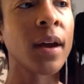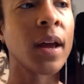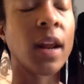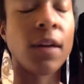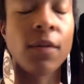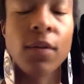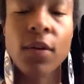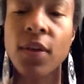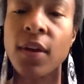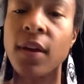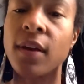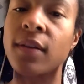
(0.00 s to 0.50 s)

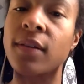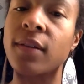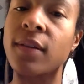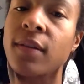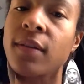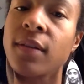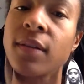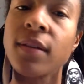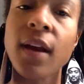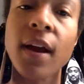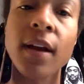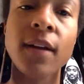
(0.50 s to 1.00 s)
Everything is
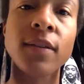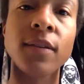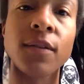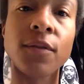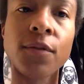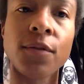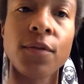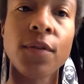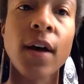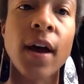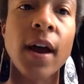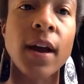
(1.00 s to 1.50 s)
nice
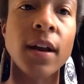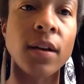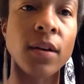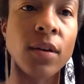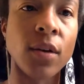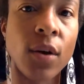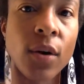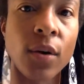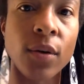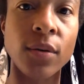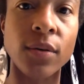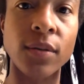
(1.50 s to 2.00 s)
and fine and
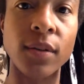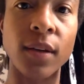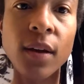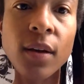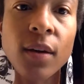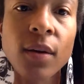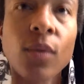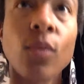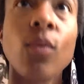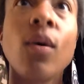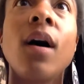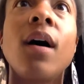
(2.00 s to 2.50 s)

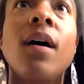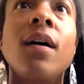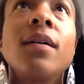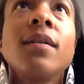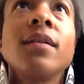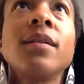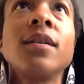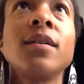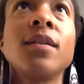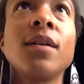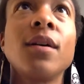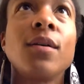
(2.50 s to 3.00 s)
cozy
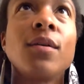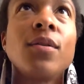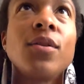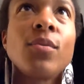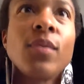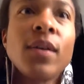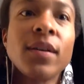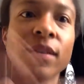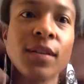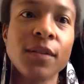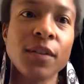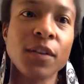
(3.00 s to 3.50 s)
while, the
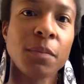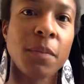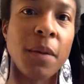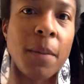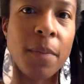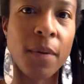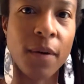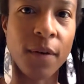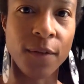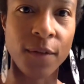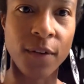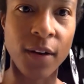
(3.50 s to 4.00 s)
rest of us
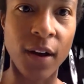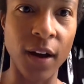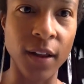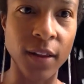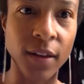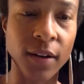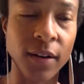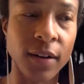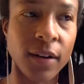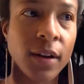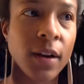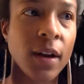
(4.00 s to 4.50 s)
people of
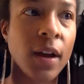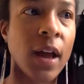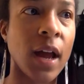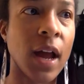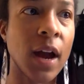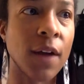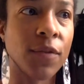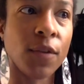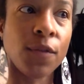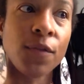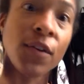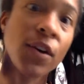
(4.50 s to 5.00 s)
color
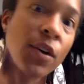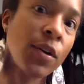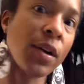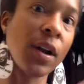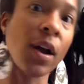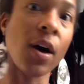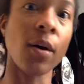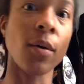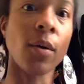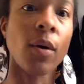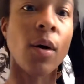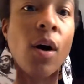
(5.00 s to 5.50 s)
have to figure
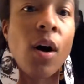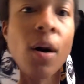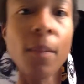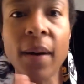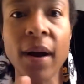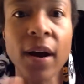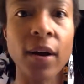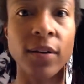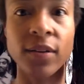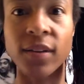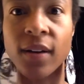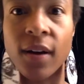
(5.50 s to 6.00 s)
it out all
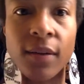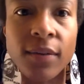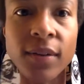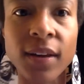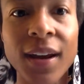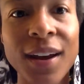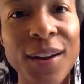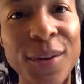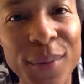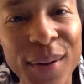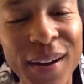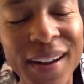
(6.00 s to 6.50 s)
by ourselves
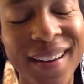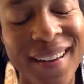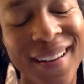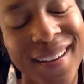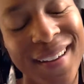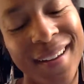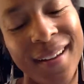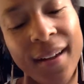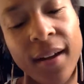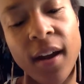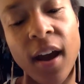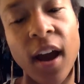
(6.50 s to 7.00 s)
again, right?
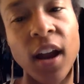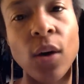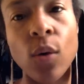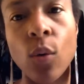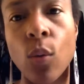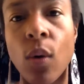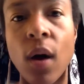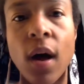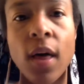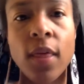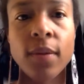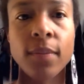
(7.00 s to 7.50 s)
I
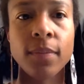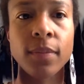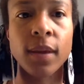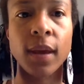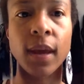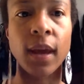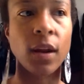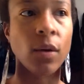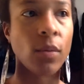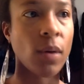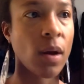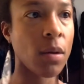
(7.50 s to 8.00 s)
don't want them
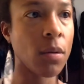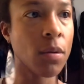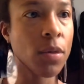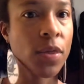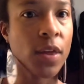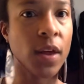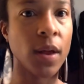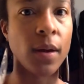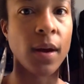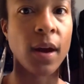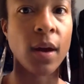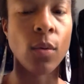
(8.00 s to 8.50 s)
to get away
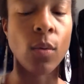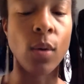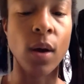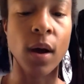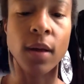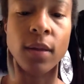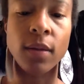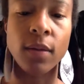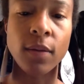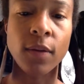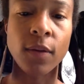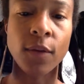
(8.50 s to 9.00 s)
with it. I
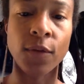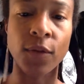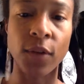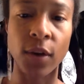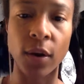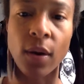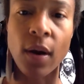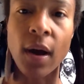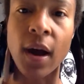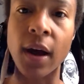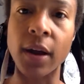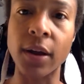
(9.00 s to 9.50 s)
want to
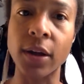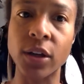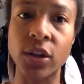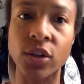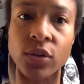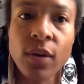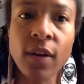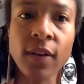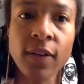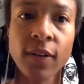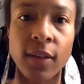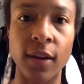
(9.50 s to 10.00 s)
figure out how to
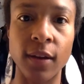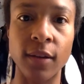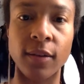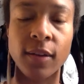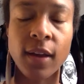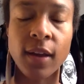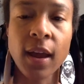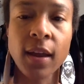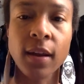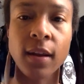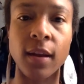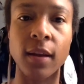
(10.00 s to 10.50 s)
address
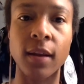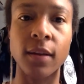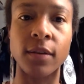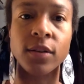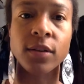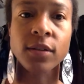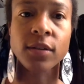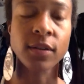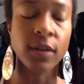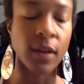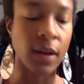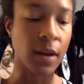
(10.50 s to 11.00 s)
this and
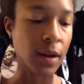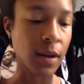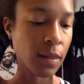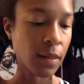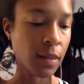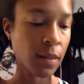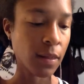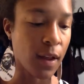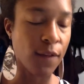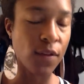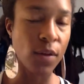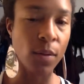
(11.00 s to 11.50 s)
just
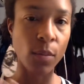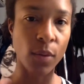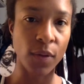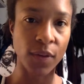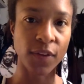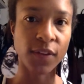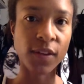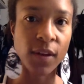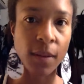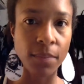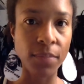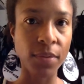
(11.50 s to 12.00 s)
leave them with
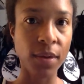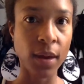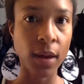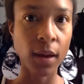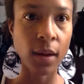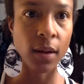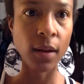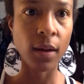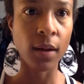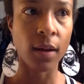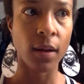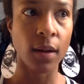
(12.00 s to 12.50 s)

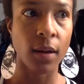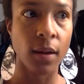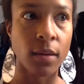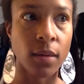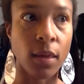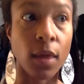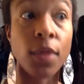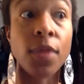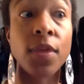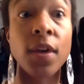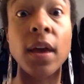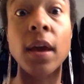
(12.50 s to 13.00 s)
something
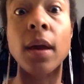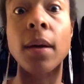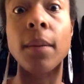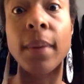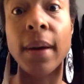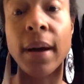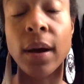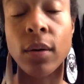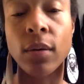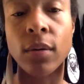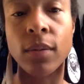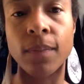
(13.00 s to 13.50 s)
to think
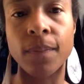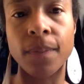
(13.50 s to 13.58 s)
about